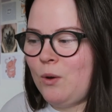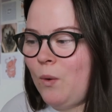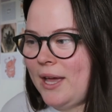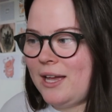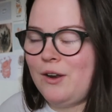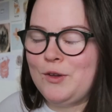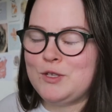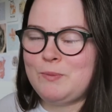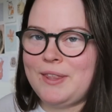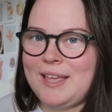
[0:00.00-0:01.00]
quite
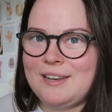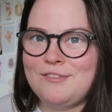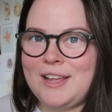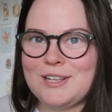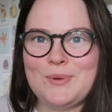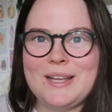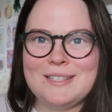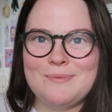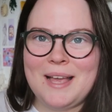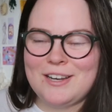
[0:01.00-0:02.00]
close by the end of next week
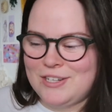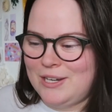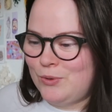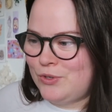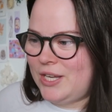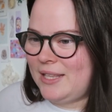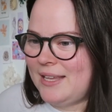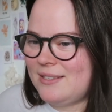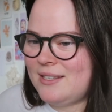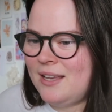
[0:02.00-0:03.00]
to me actually launching
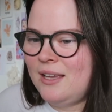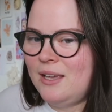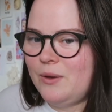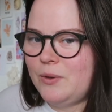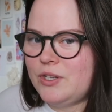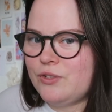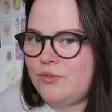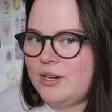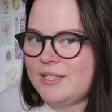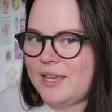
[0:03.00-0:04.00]
this, which is
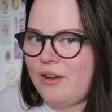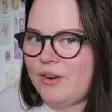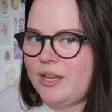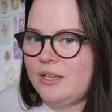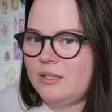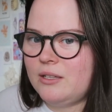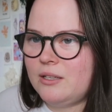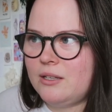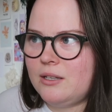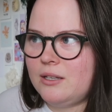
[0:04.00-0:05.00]
really scary
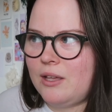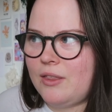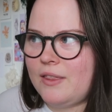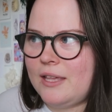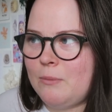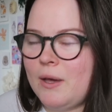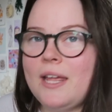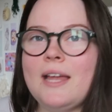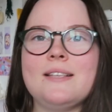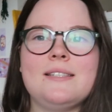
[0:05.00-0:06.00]
now that I think about
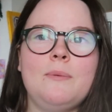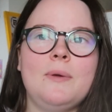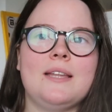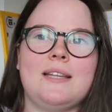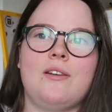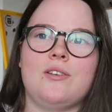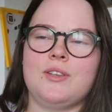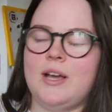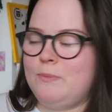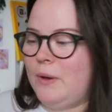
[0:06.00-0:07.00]
it. And it's tipping it down
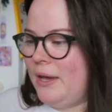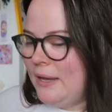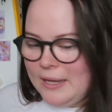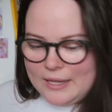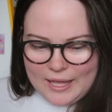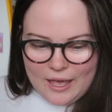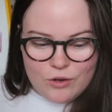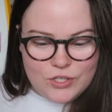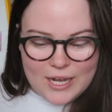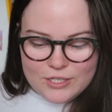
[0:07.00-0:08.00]
outside. But yeah,
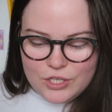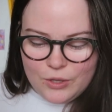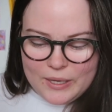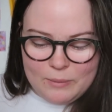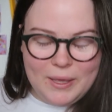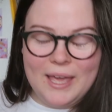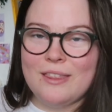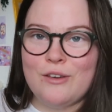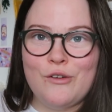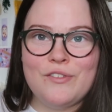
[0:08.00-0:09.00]
I'll chat to you in a
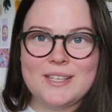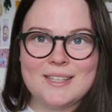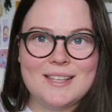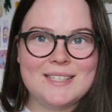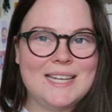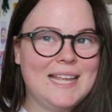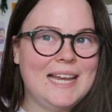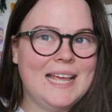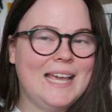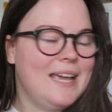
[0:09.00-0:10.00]
bit. The office is
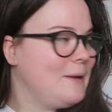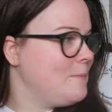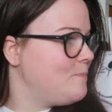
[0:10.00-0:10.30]
nearly